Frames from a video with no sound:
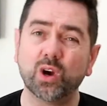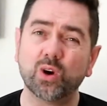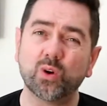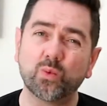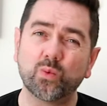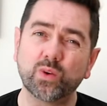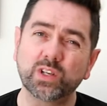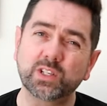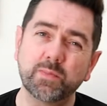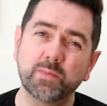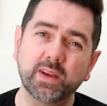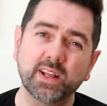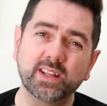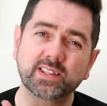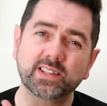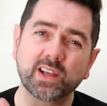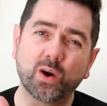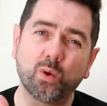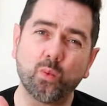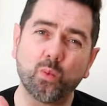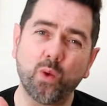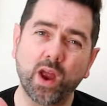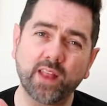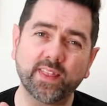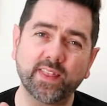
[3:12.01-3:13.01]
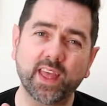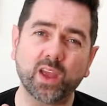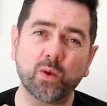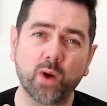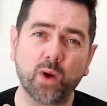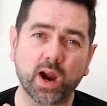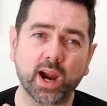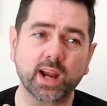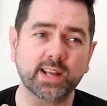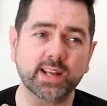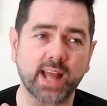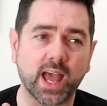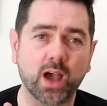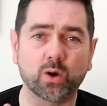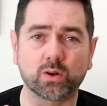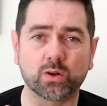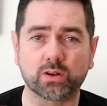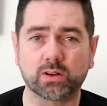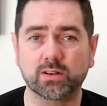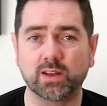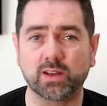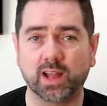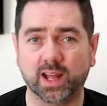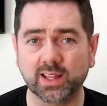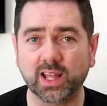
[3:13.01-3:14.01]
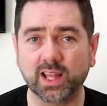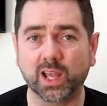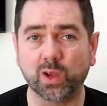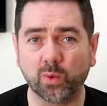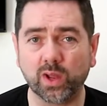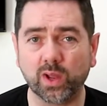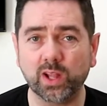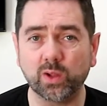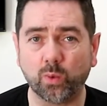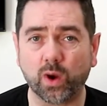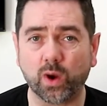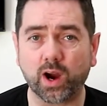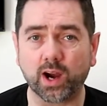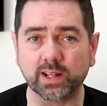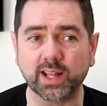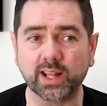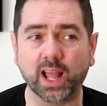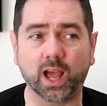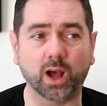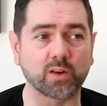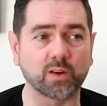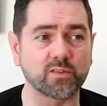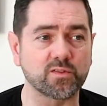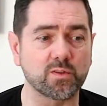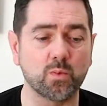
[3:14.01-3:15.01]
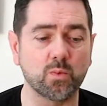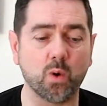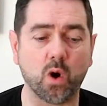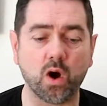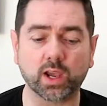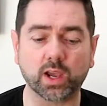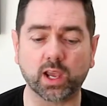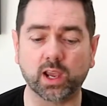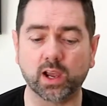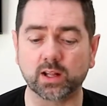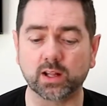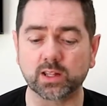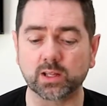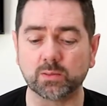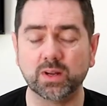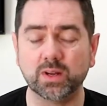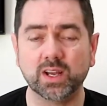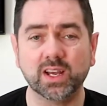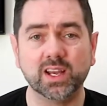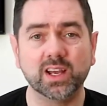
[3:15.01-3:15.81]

which means that when they wear down, and they will wear down from walking on them,